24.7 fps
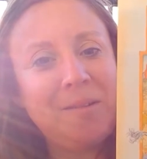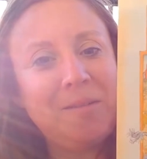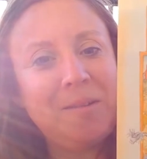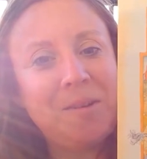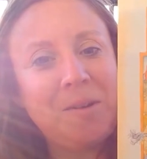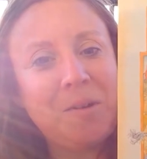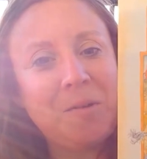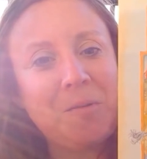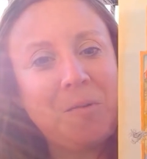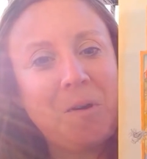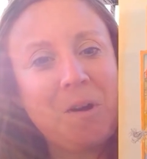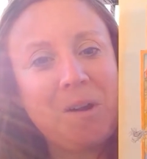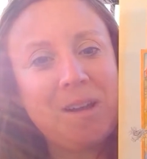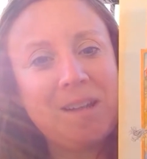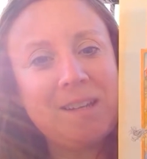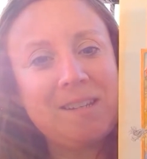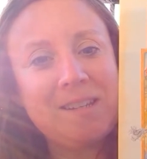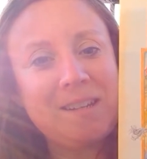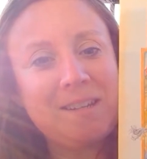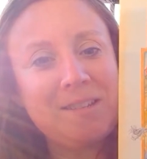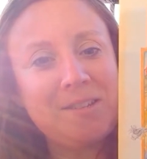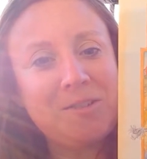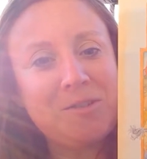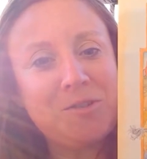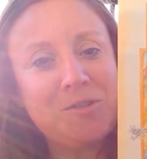When you're walking
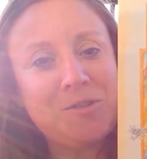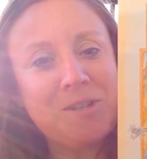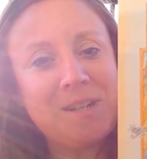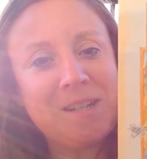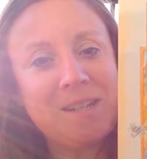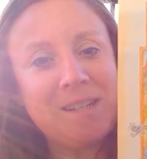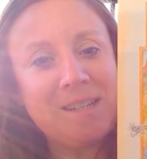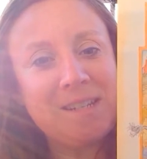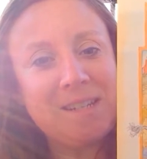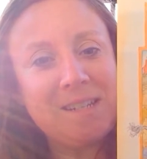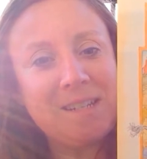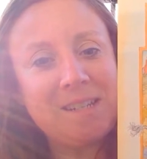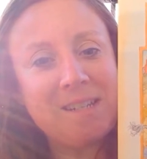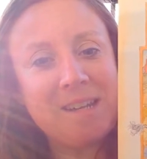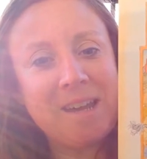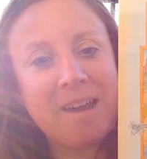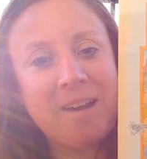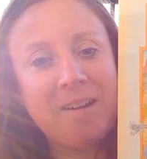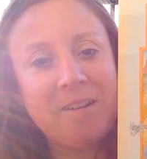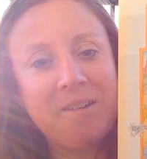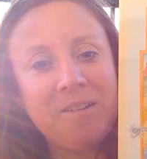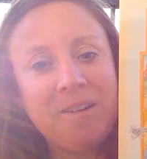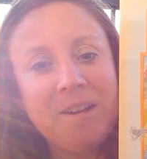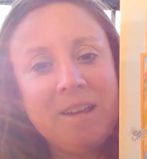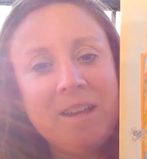down the street into
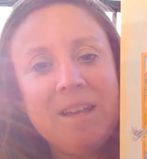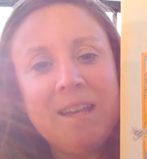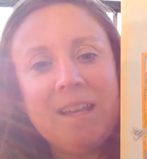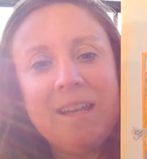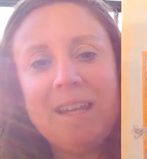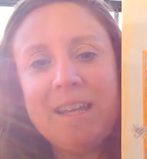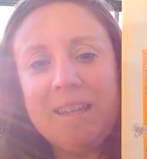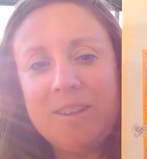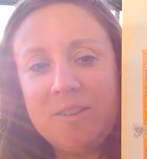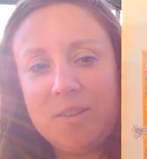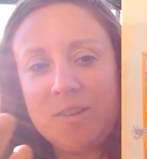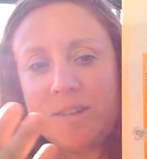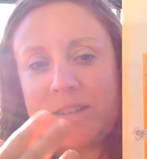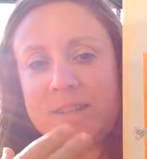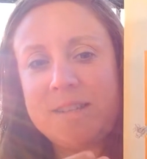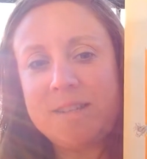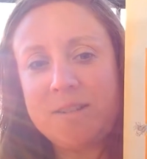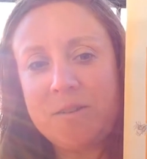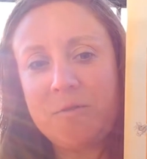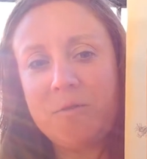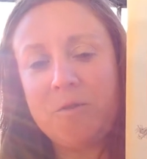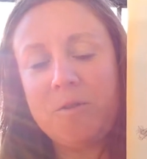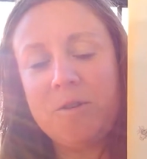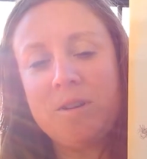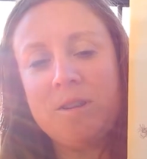town. He looks
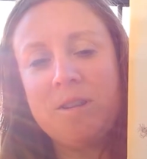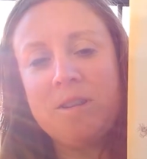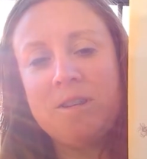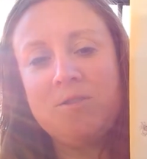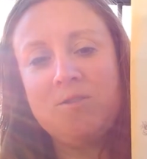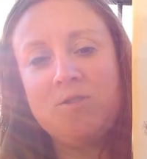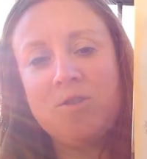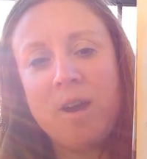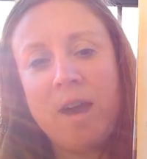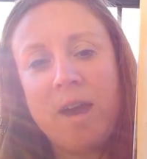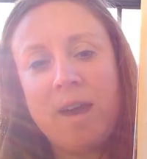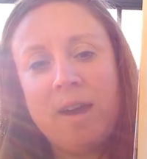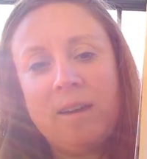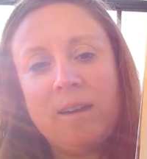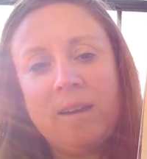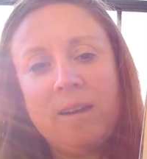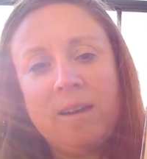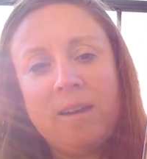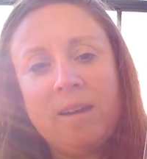different than Jack.